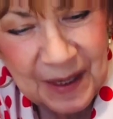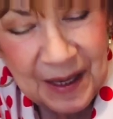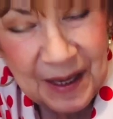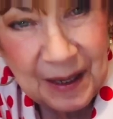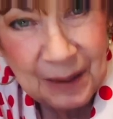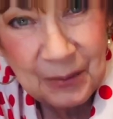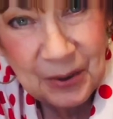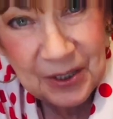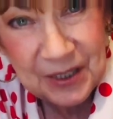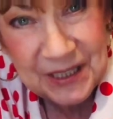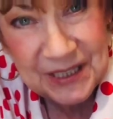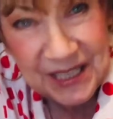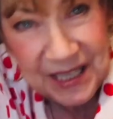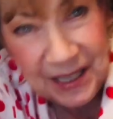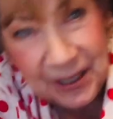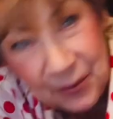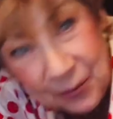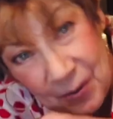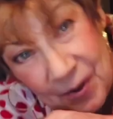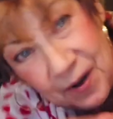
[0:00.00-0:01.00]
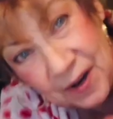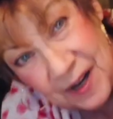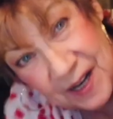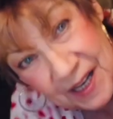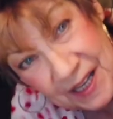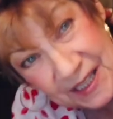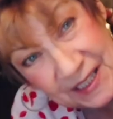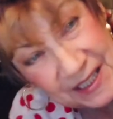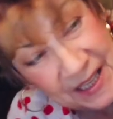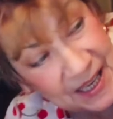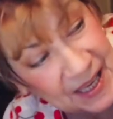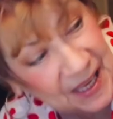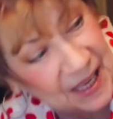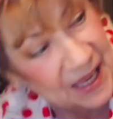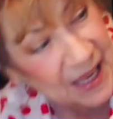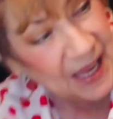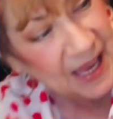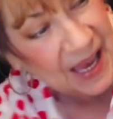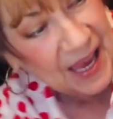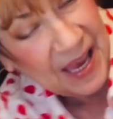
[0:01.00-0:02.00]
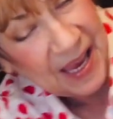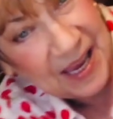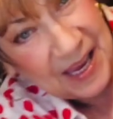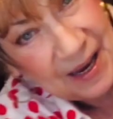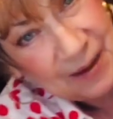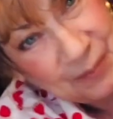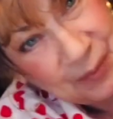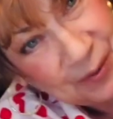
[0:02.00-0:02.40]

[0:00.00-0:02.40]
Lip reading: I'm going to take one and